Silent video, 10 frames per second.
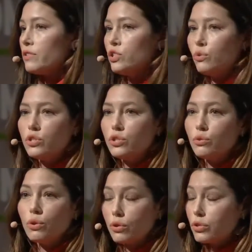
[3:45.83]
to do it
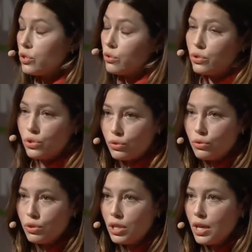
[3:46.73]
too
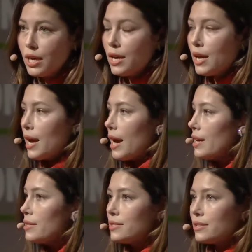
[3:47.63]
soon.
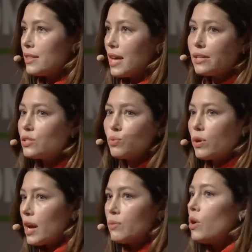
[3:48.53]
And that's
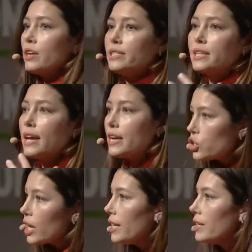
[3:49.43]
what I want, is get
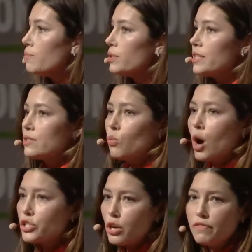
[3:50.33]
educated. Please
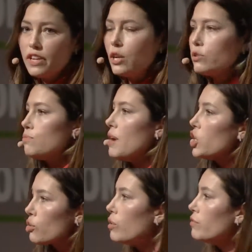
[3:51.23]
watch our videos,
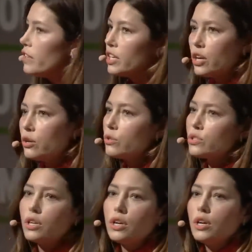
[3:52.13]
make your own
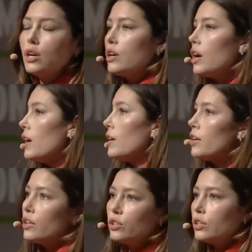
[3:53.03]
videos,
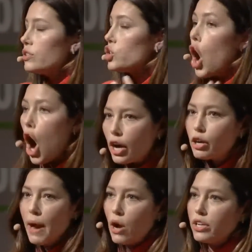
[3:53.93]

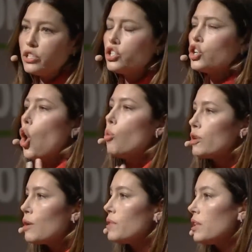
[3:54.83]
talk about it. Just
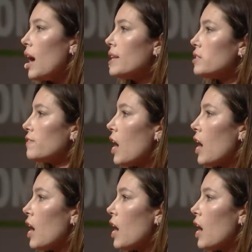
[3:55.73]
open up the lines of